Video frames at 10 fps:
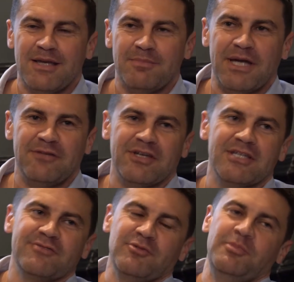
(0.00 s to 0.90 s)
My
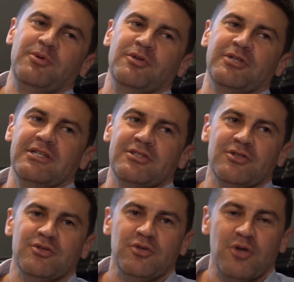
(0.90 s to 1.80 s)
advice for people looking
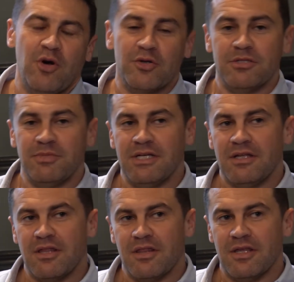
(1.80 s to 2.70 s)
to automate
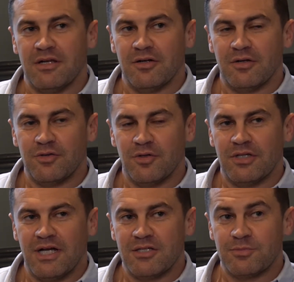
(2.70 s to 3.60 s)
their
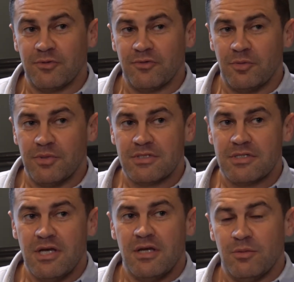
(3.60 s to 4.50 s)
Google Ads performance
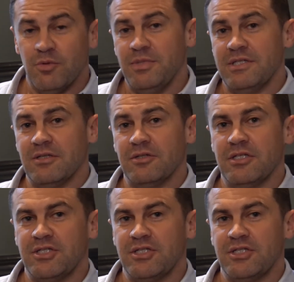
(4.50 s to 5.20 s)
would be to look at